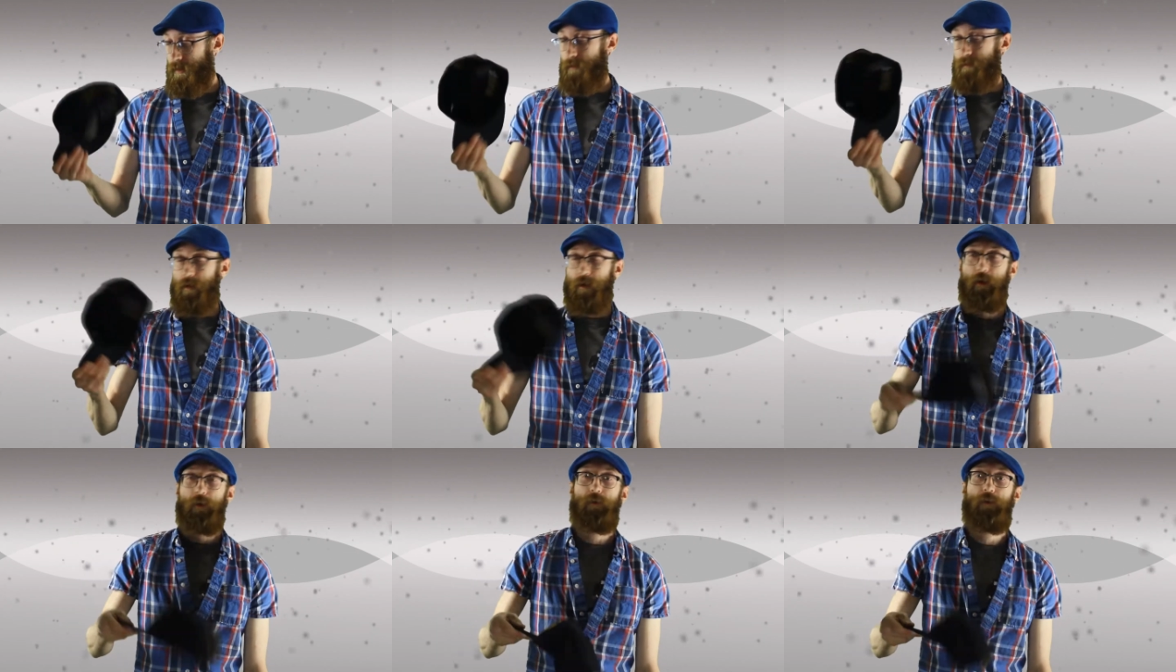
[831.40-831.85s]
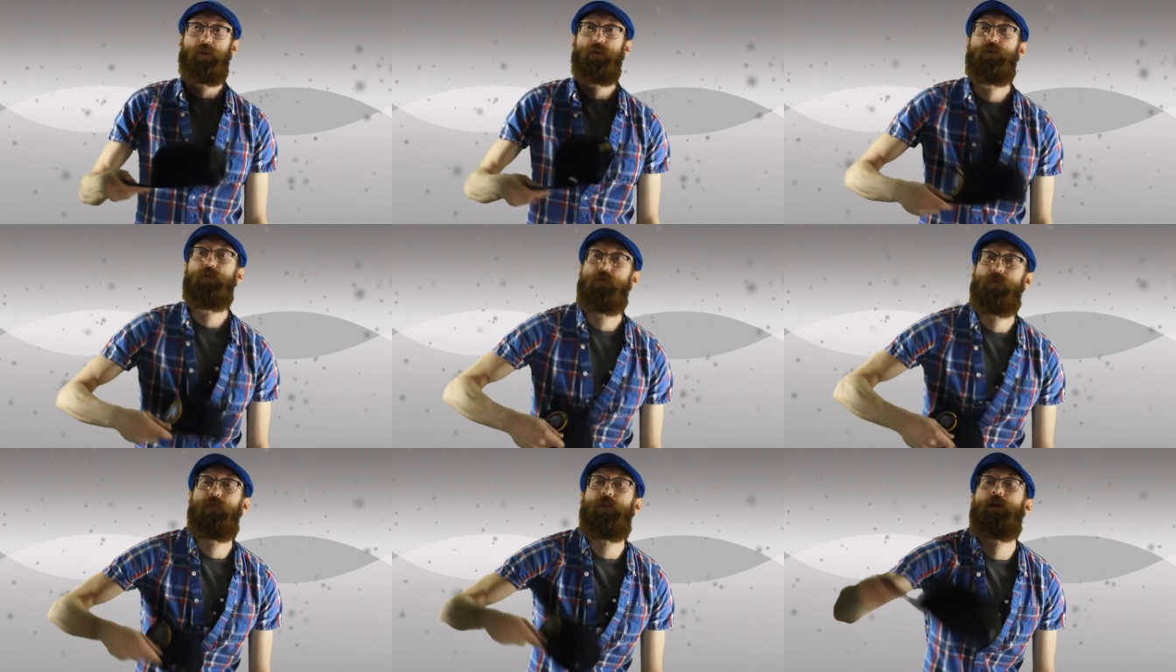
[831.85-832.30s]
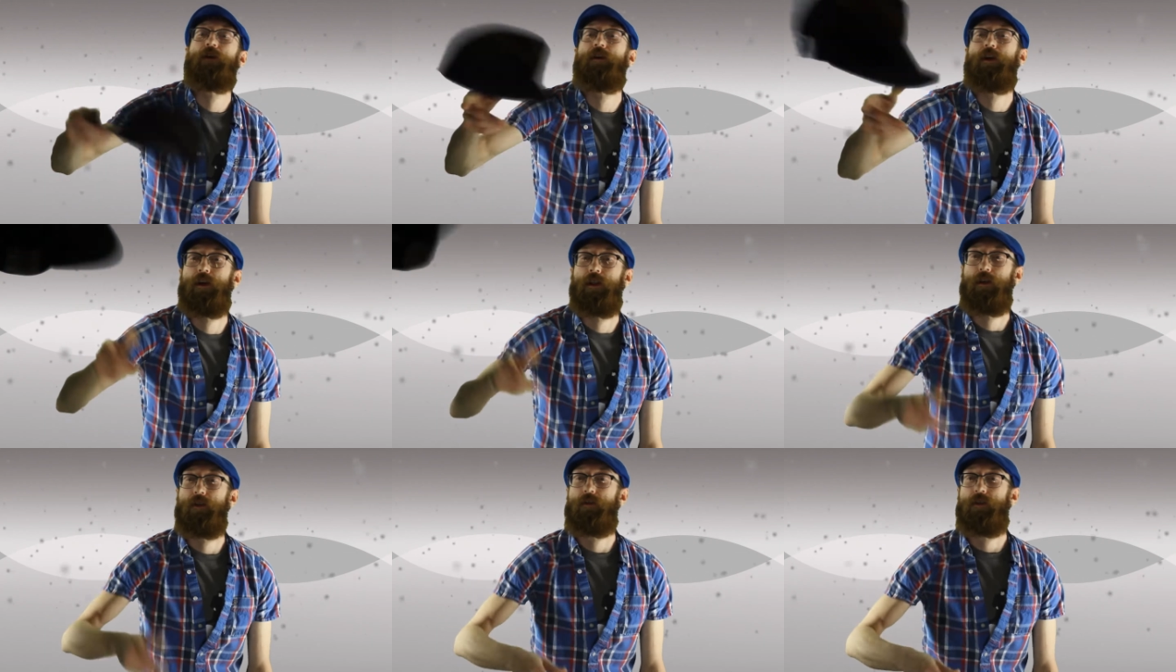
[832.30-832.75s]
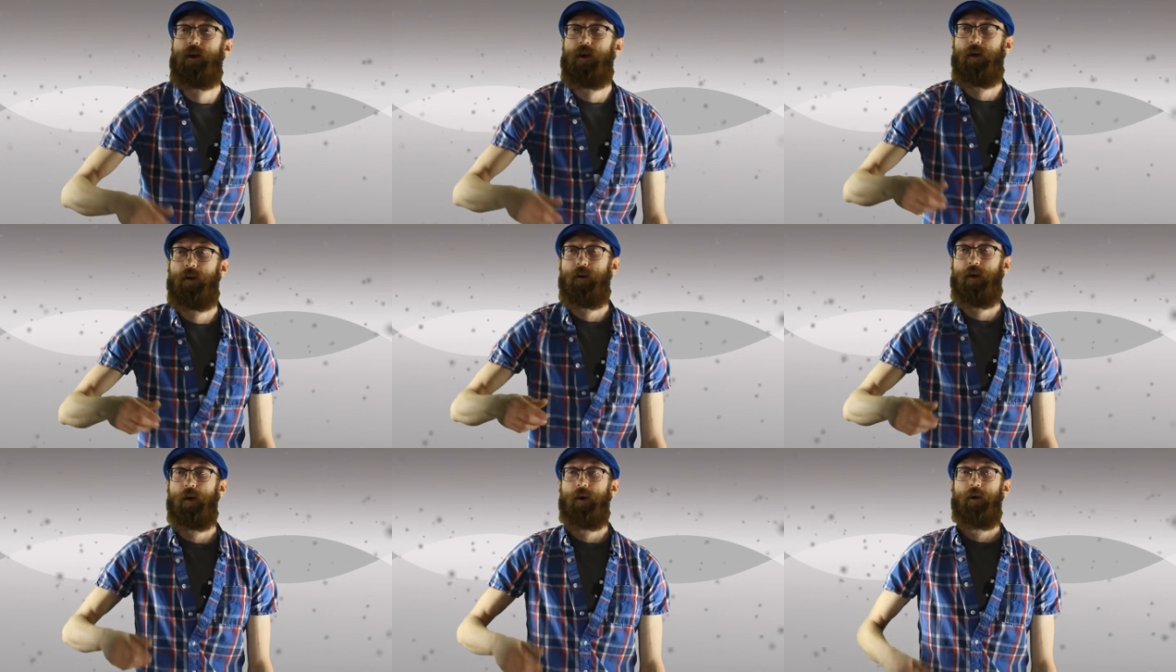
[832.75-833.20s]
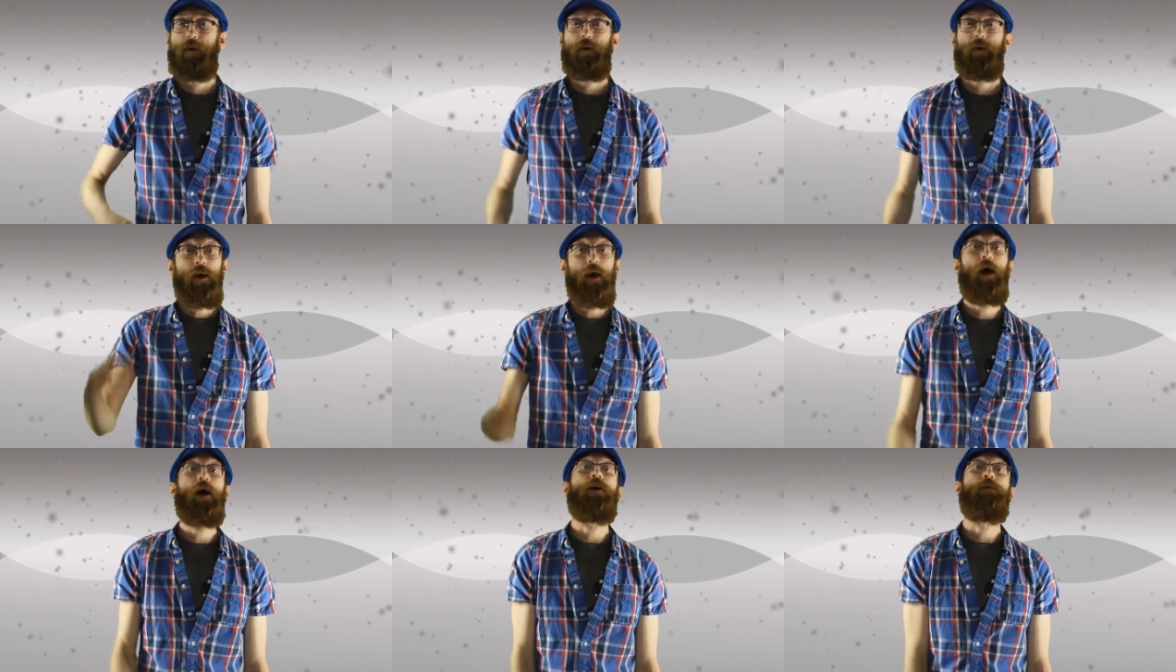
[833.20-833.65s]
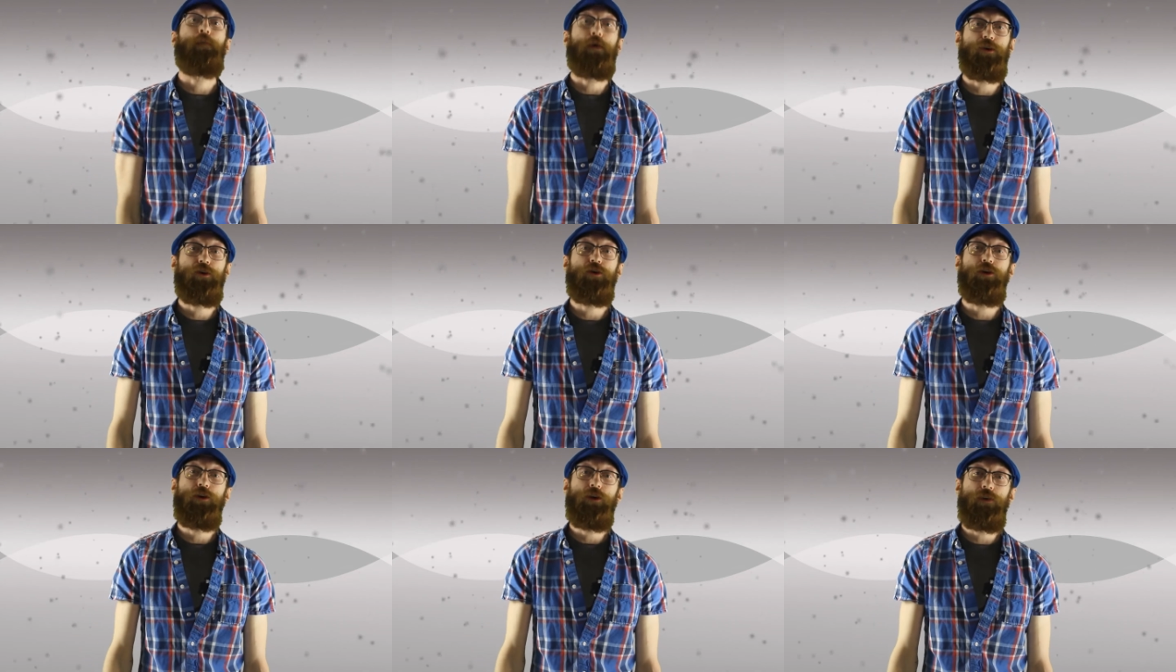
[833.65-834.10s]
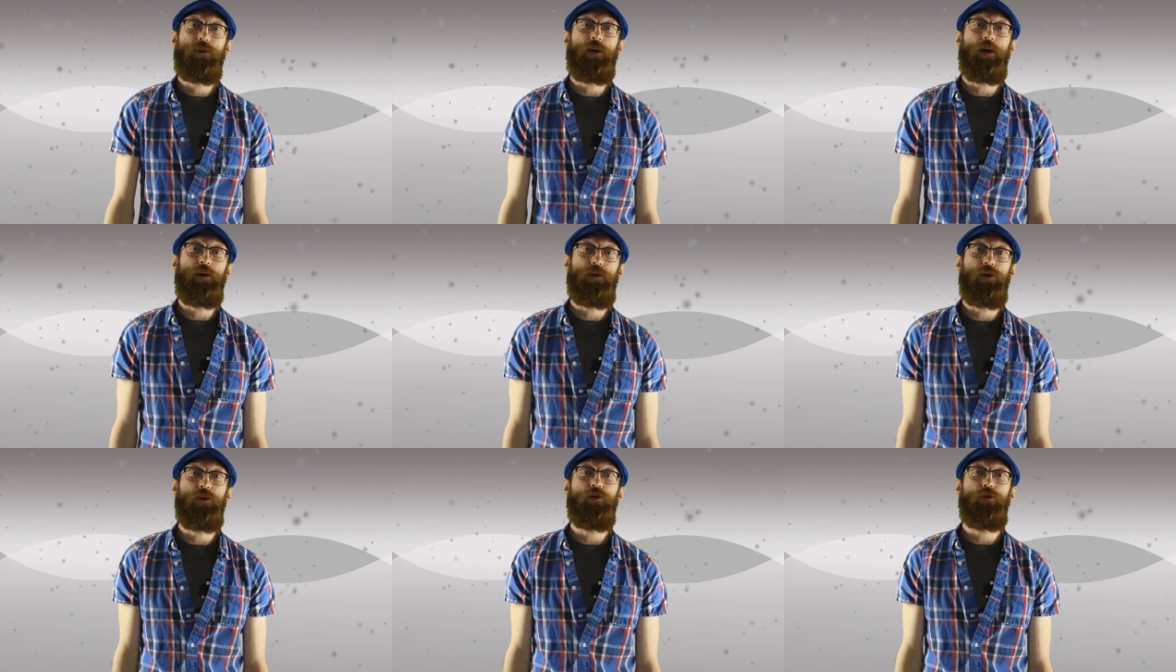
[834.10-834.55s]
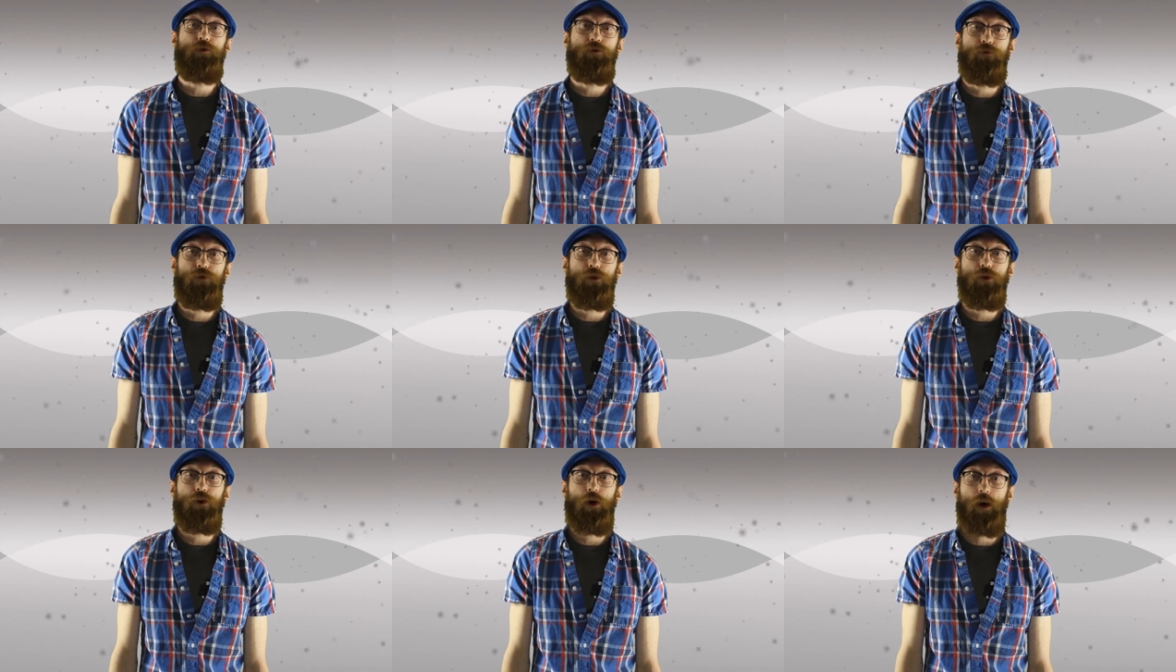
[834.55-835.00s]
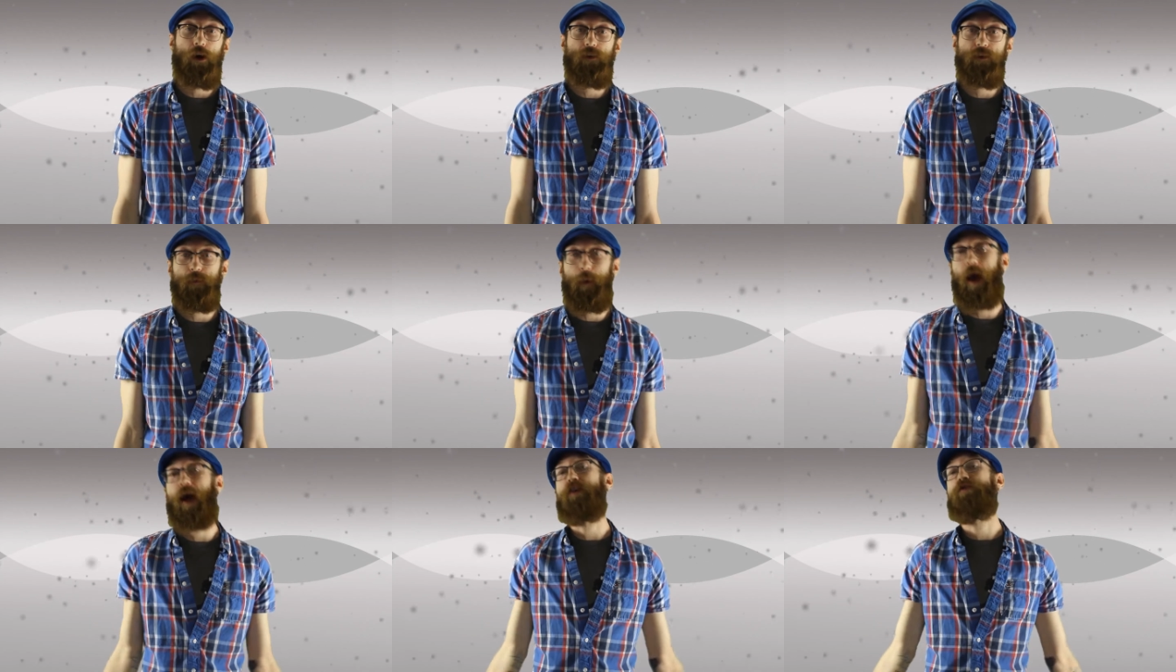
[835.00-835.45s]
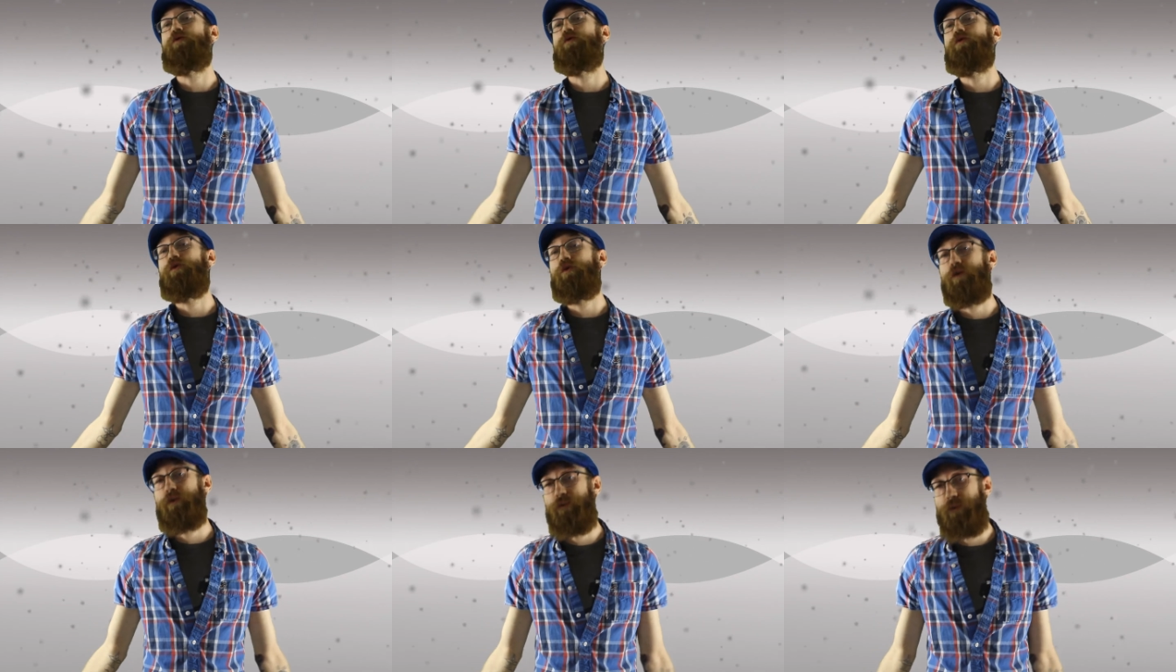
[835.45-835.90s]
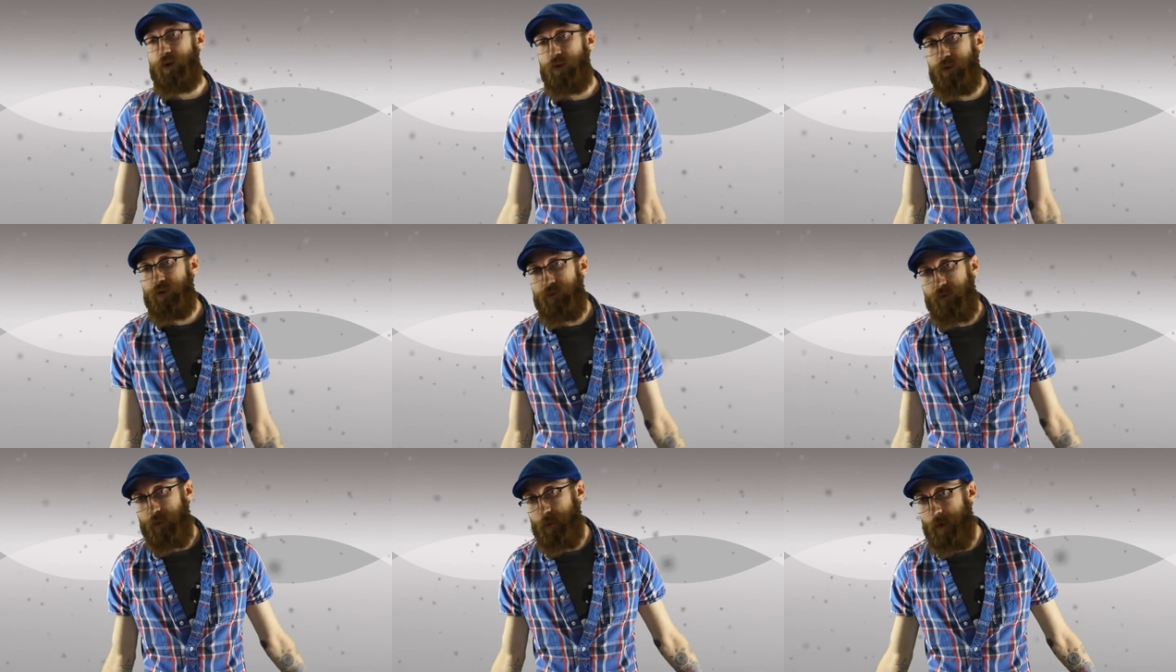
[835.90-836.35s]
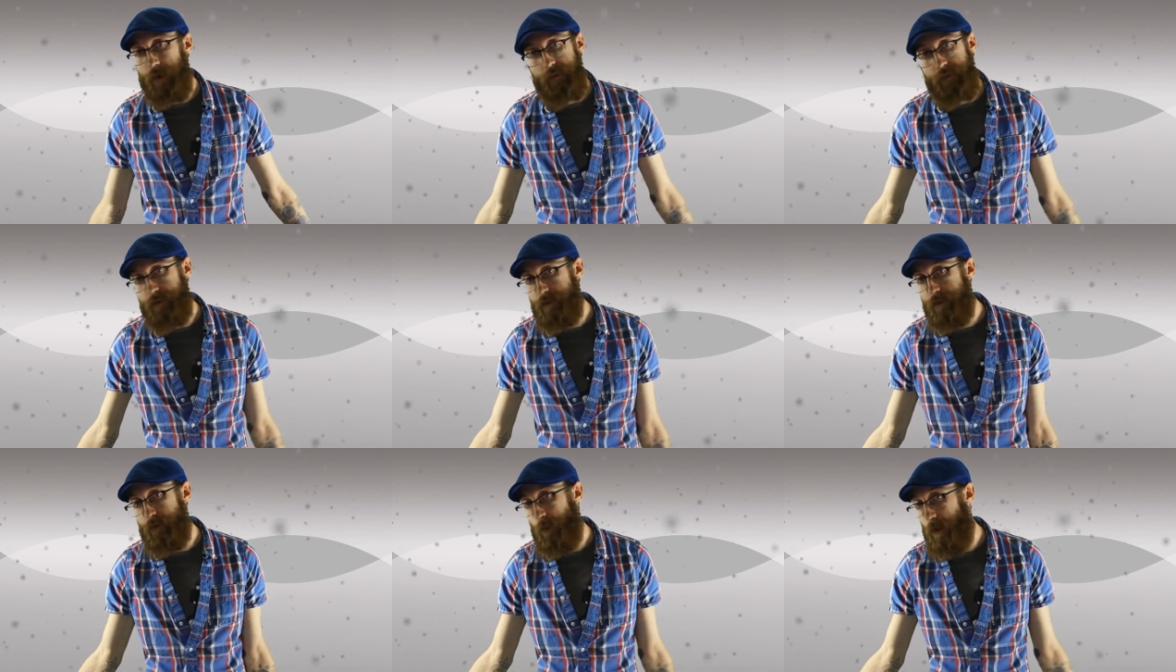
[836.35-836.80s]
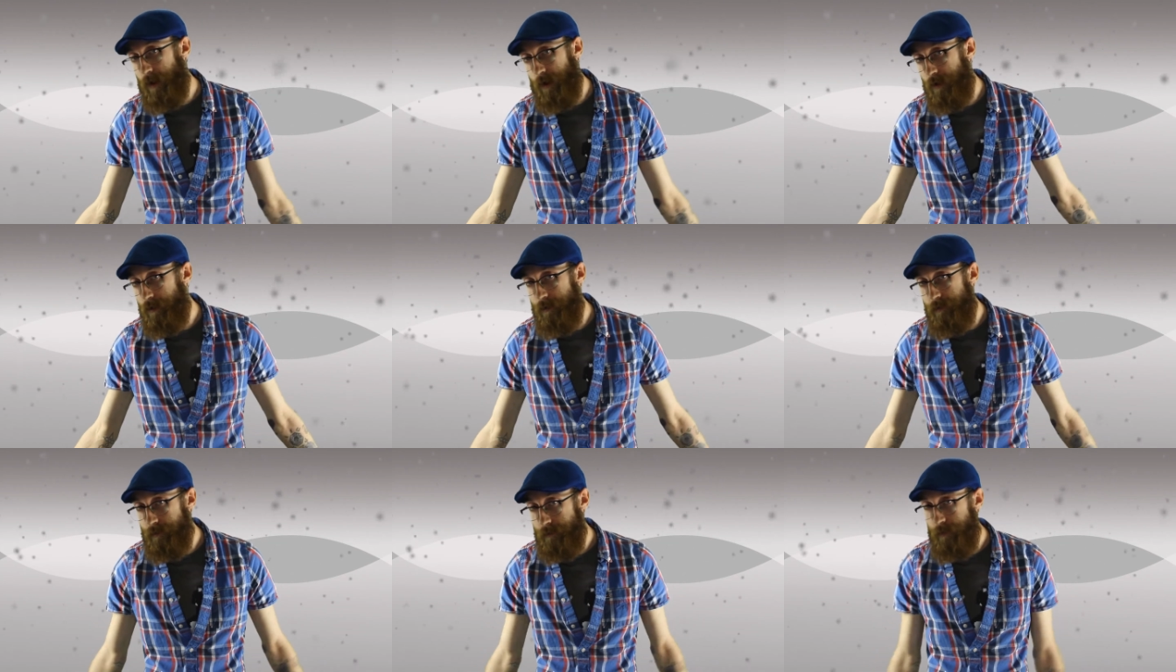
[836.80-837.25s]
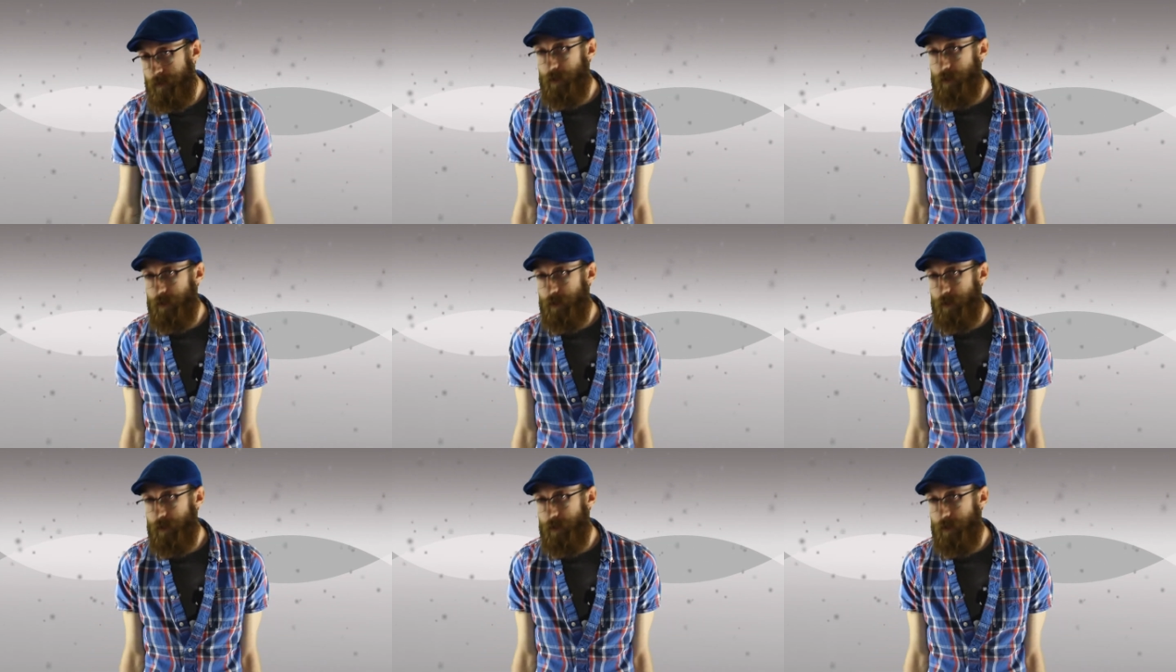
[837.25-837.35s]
Alright, just get this thing out of here. Yeah, make sure you stay tuned for uh, some actual reviews from us as well.